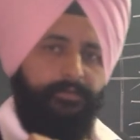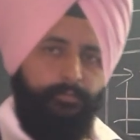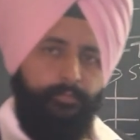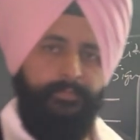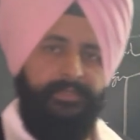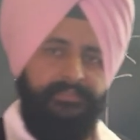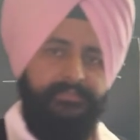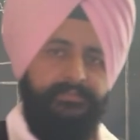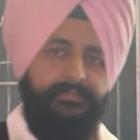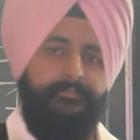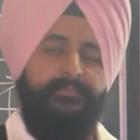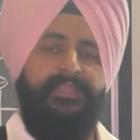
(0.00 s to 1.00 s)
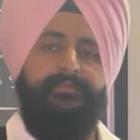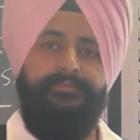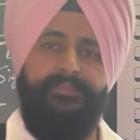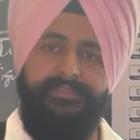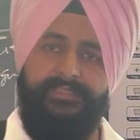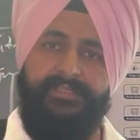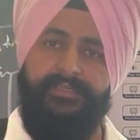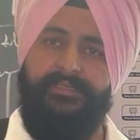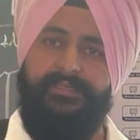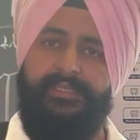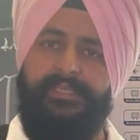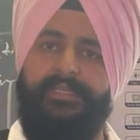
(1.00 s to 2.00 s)
document which
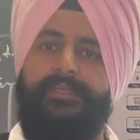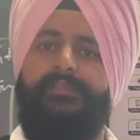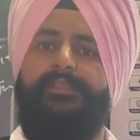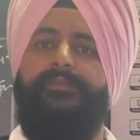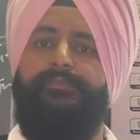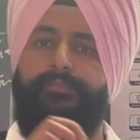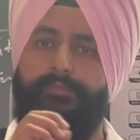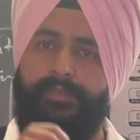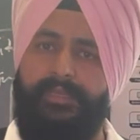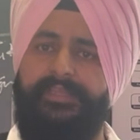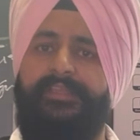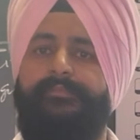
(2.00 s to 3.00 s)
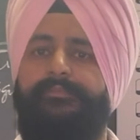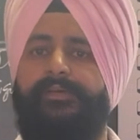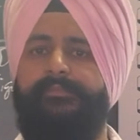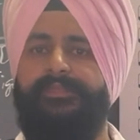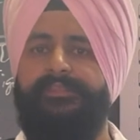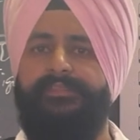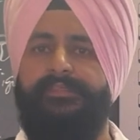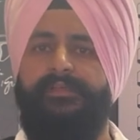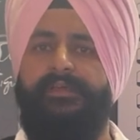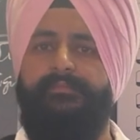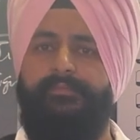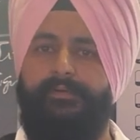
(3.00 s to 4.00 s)
contain the full
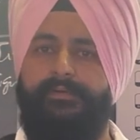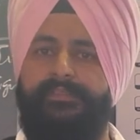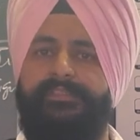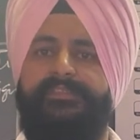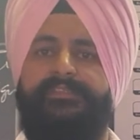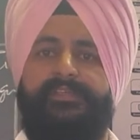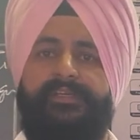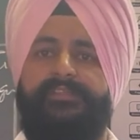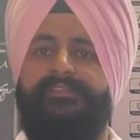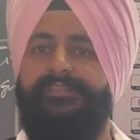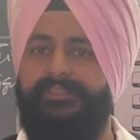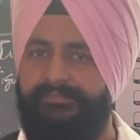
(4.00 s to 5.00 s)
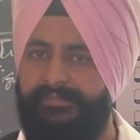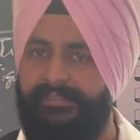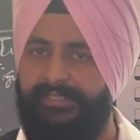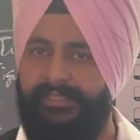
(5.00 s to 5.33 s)
information about the drug safety